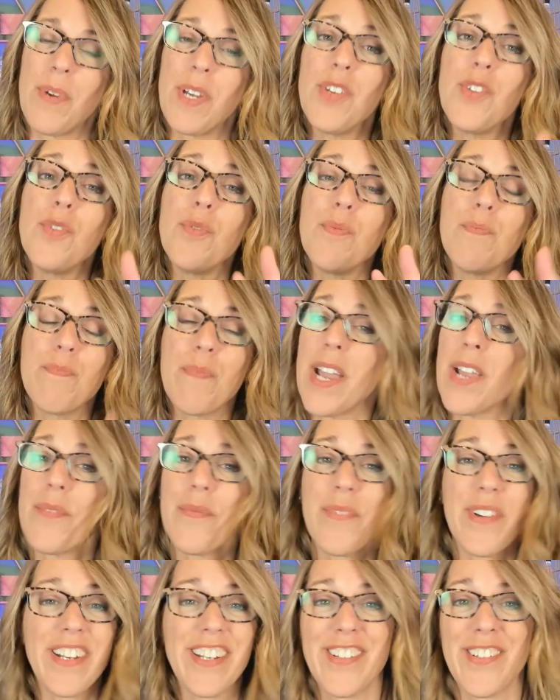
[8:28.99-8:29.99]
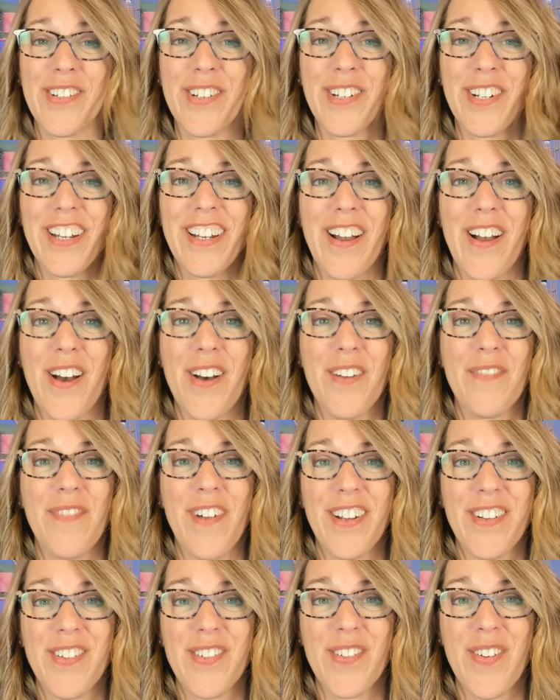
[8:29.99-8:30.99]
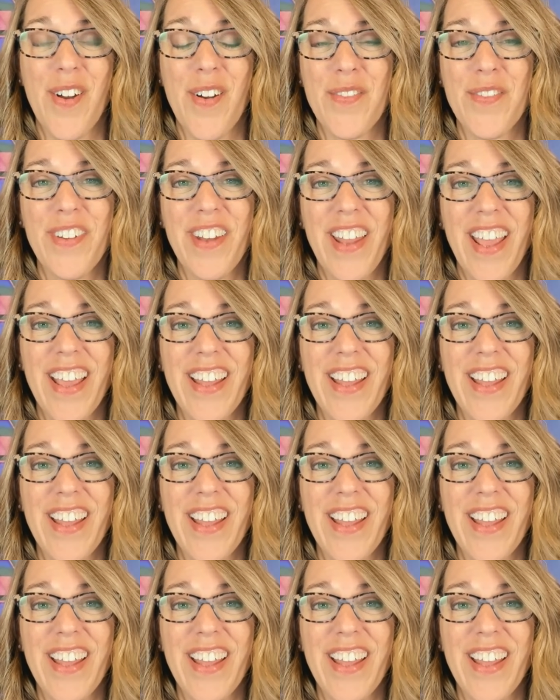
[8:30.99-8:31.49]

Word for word: but you might wanna turn it off on your own.